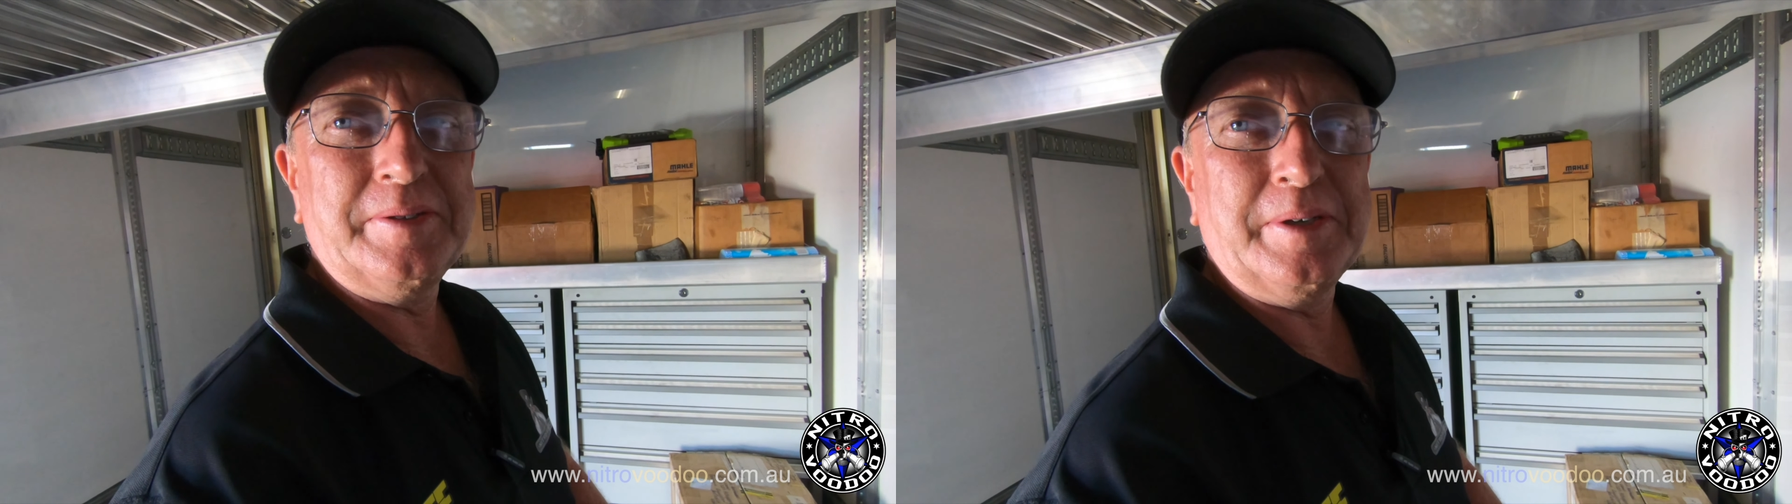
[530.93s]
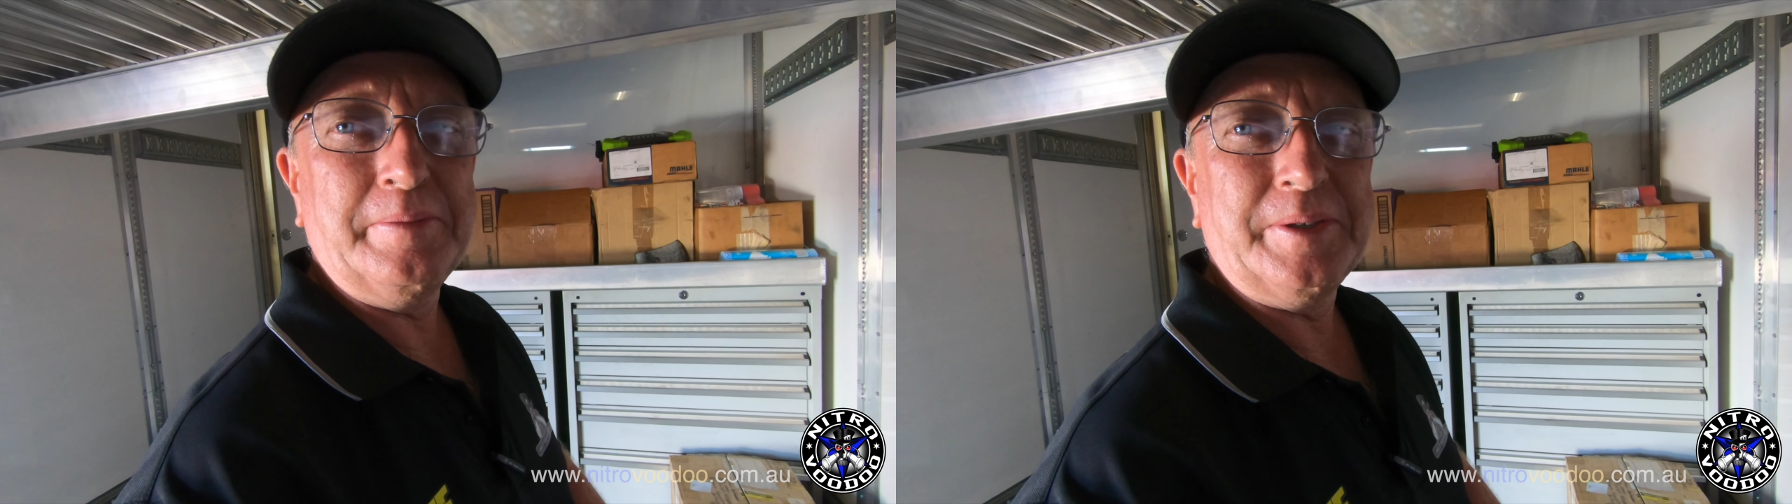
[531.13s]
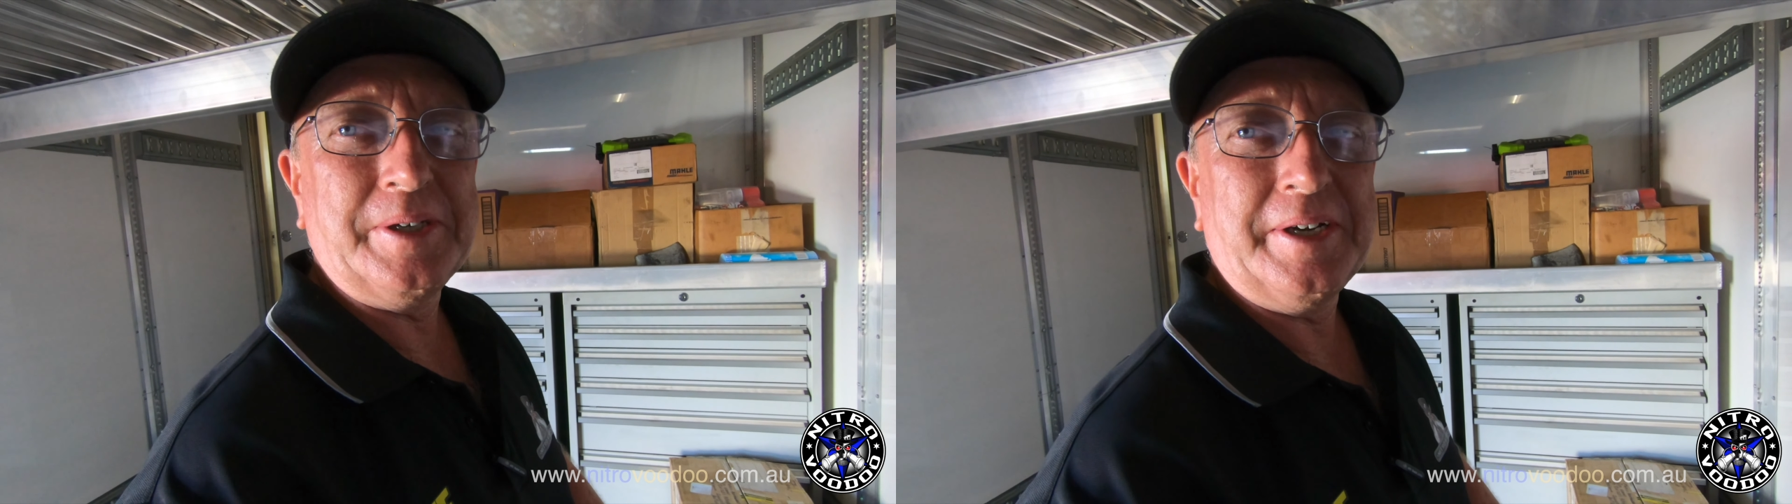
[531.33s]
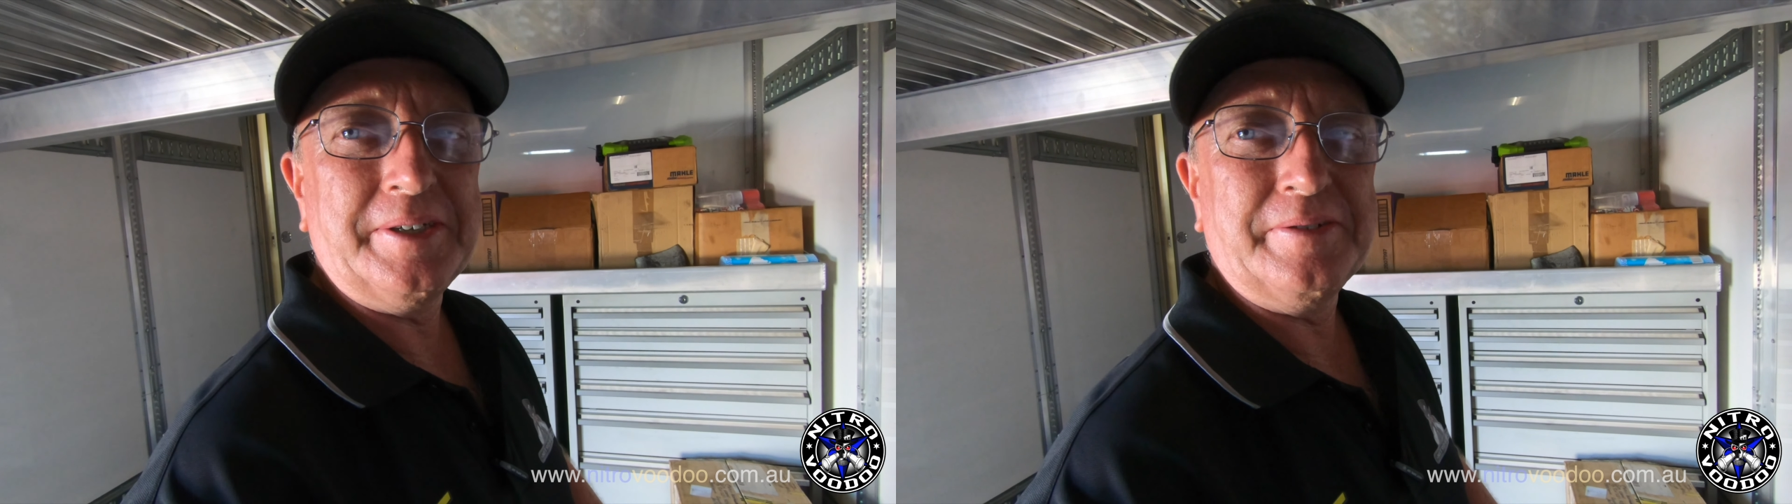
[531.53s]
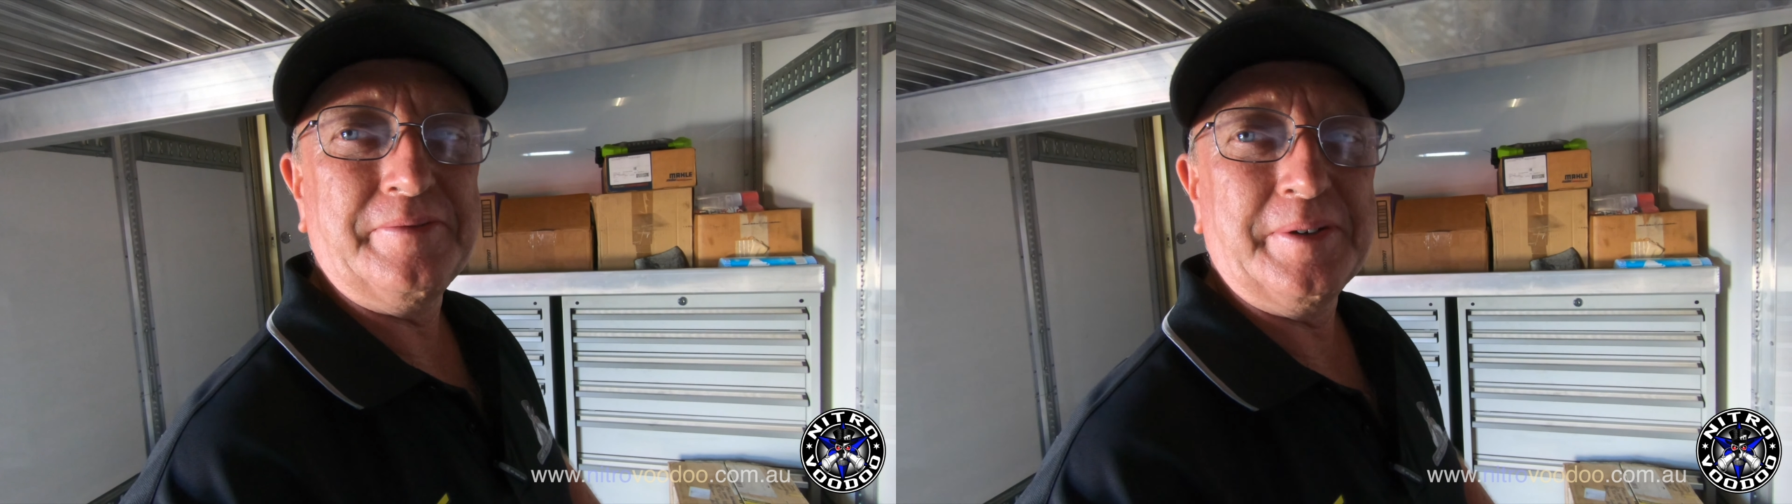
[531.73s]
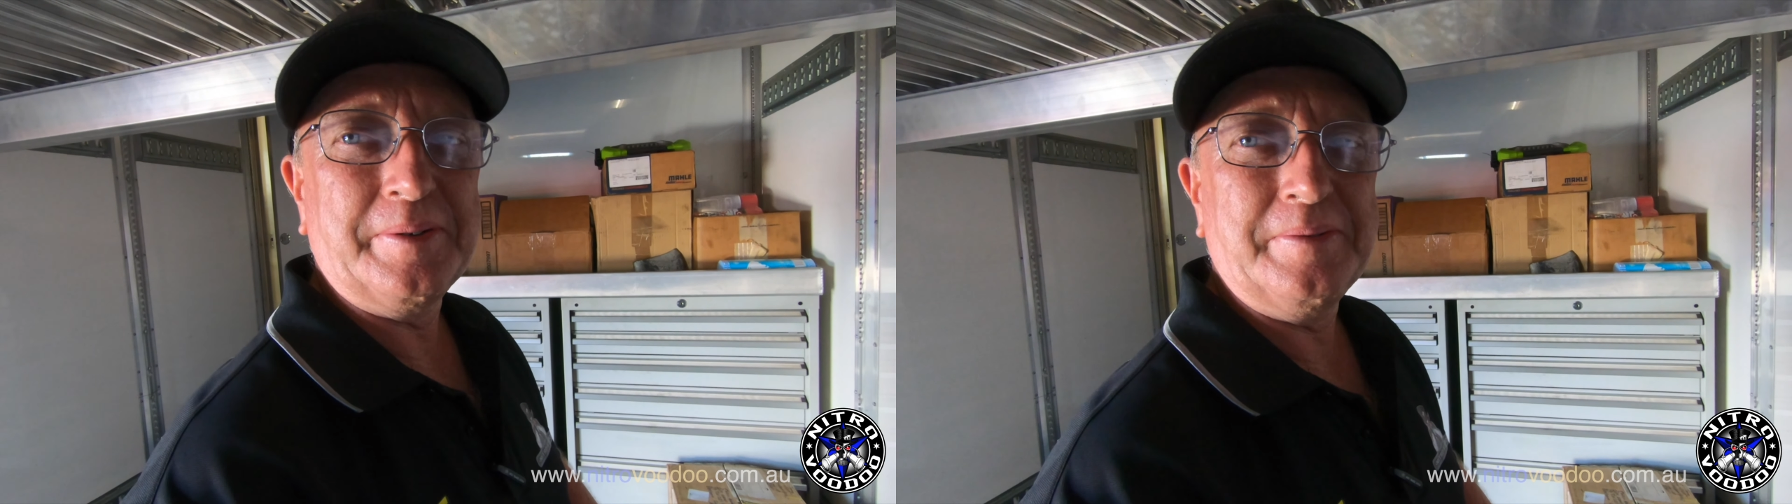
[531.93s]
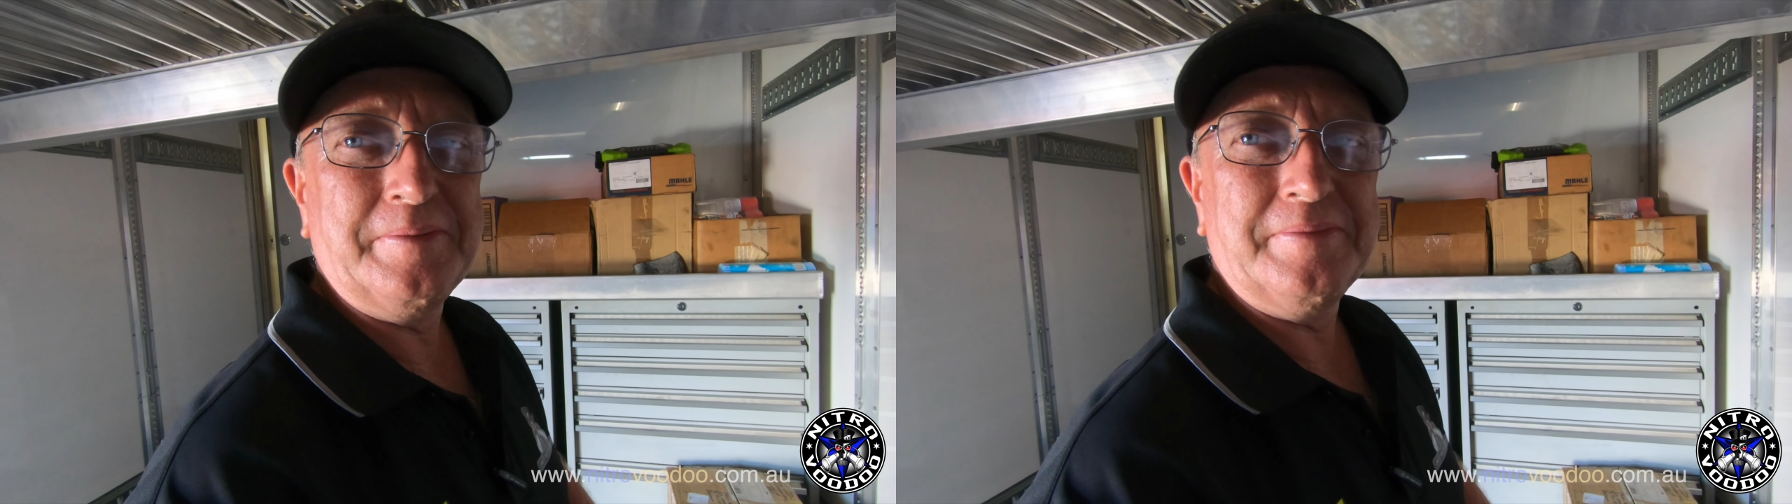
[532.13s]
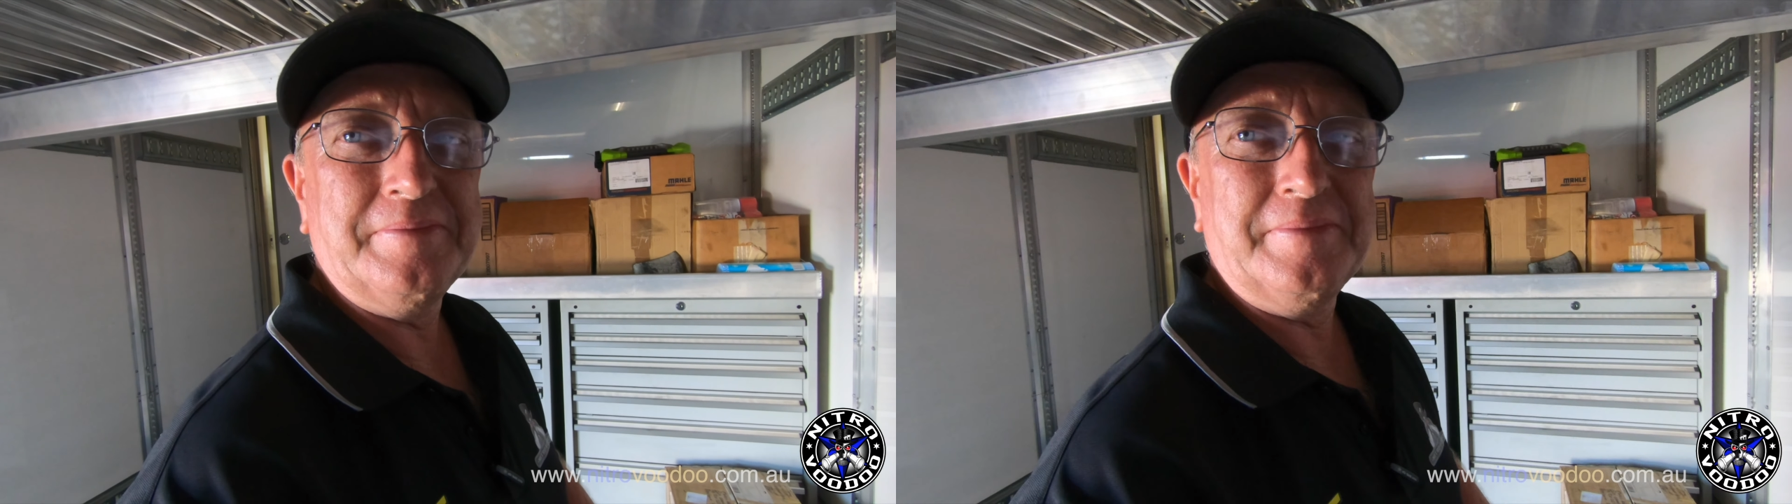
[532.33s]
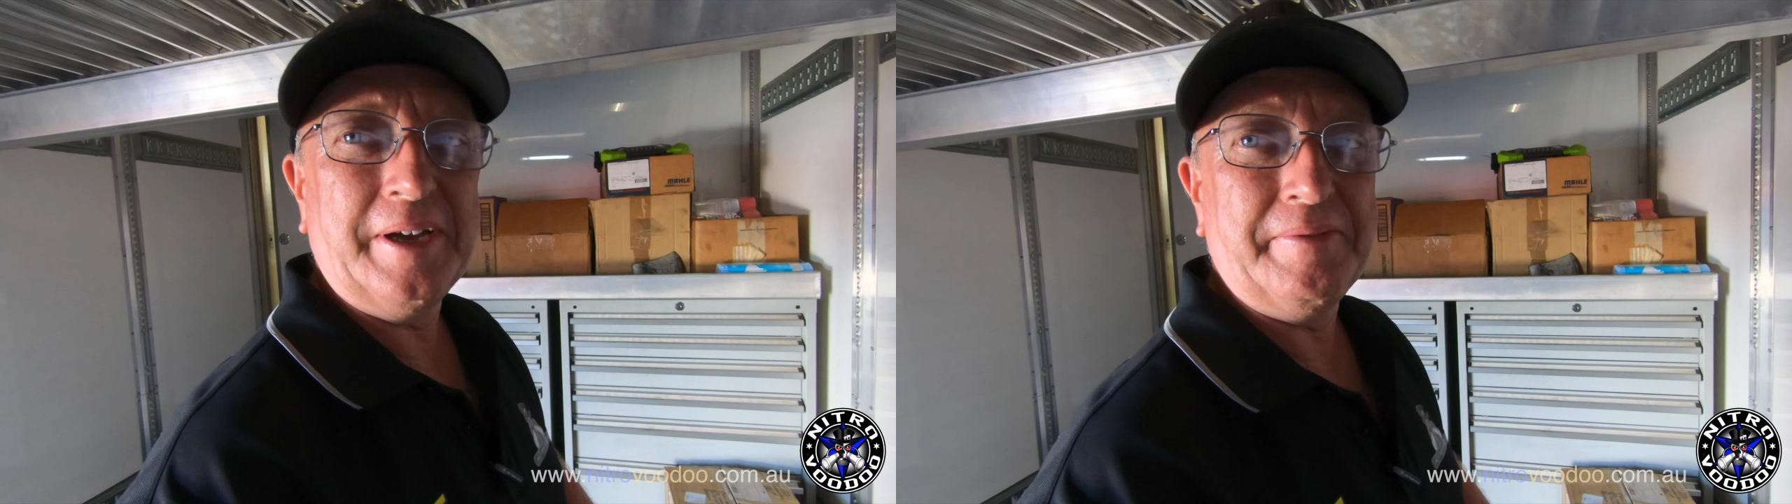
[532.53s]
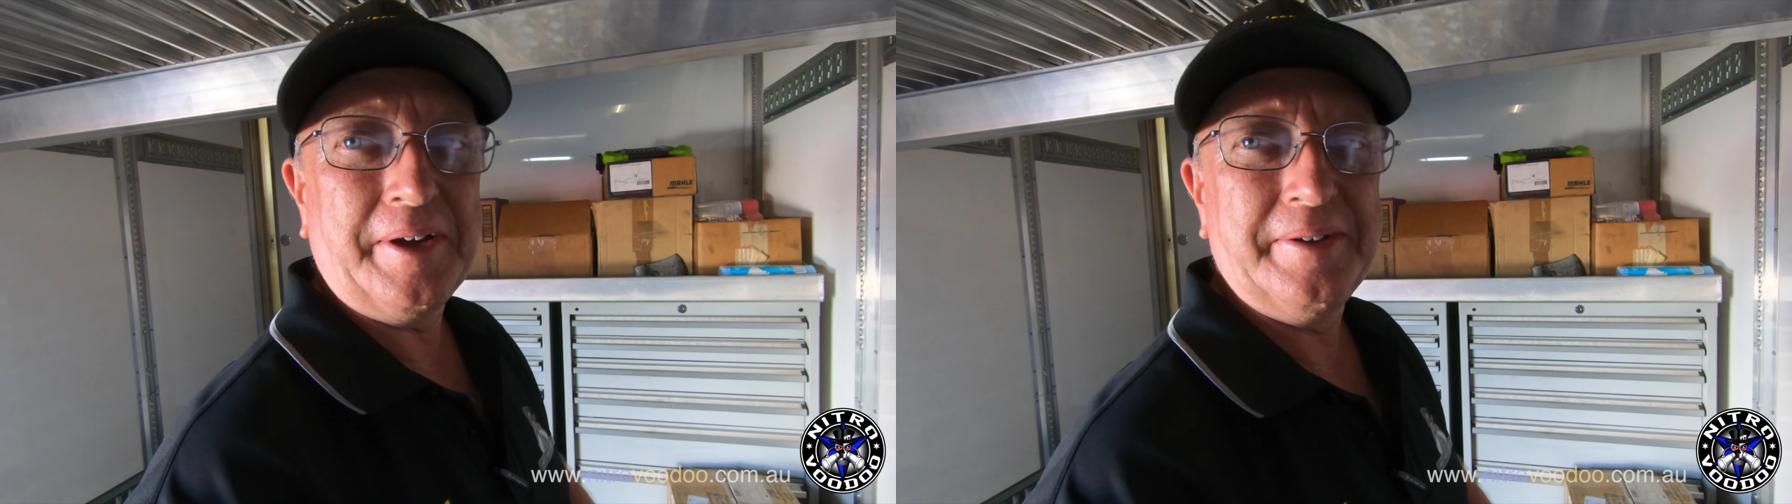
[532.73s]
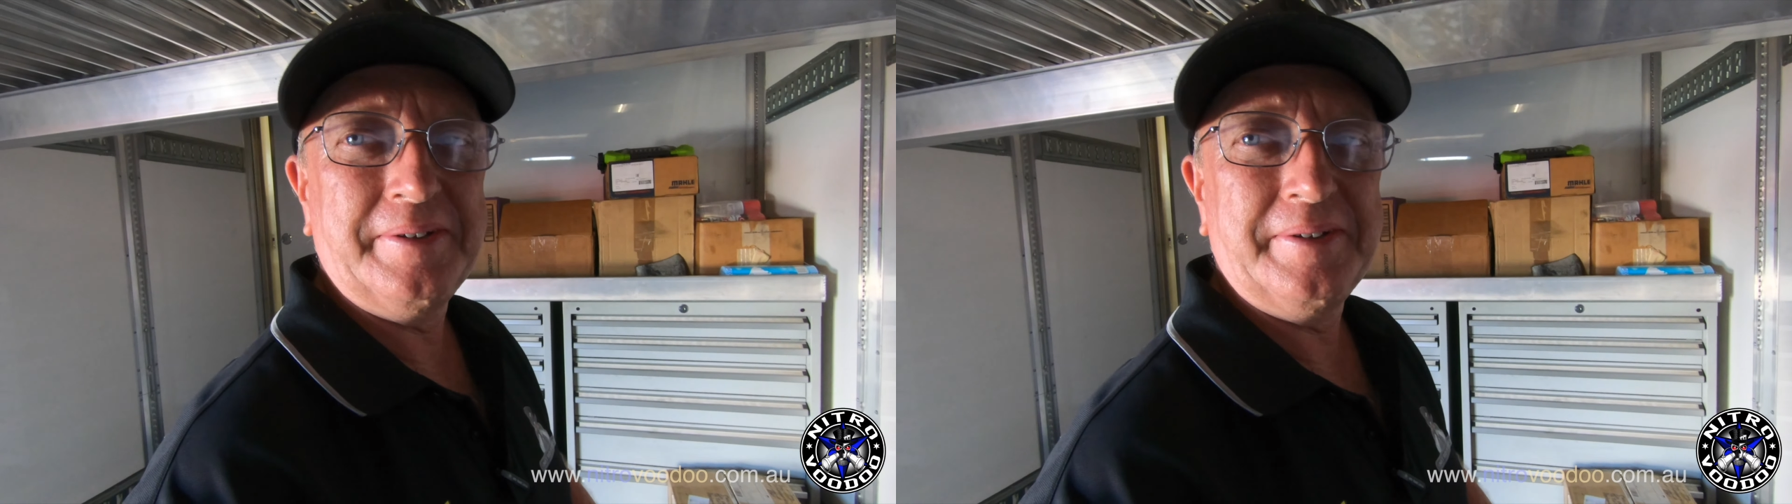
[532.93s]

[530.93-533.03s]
a supercharger for ever.